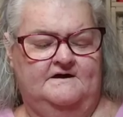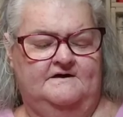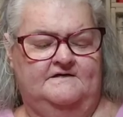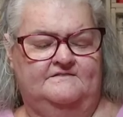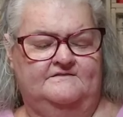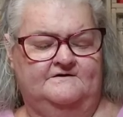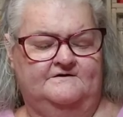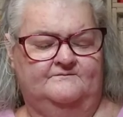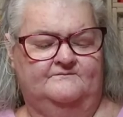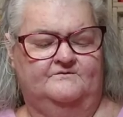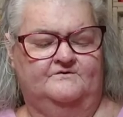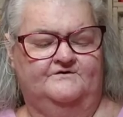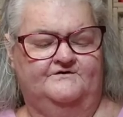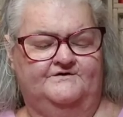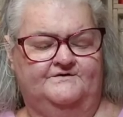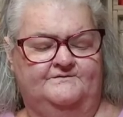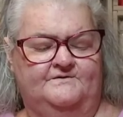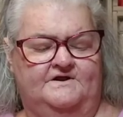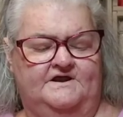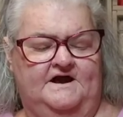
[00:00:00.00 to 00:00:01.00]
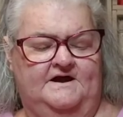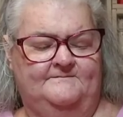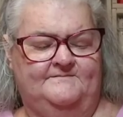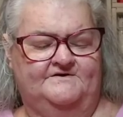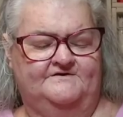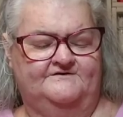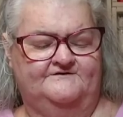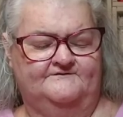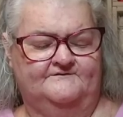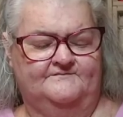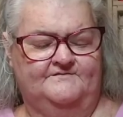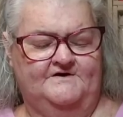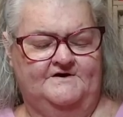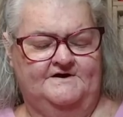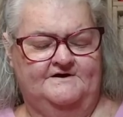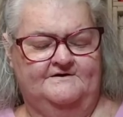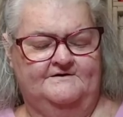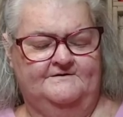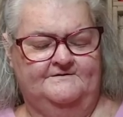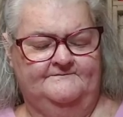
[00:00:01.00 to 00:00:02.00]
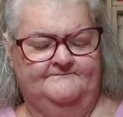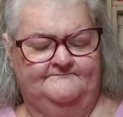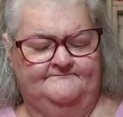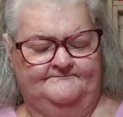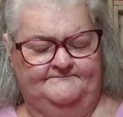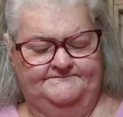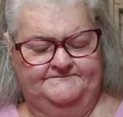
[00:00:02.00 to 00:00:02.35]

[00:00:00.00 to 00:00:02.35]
and then we'll see what happens from there.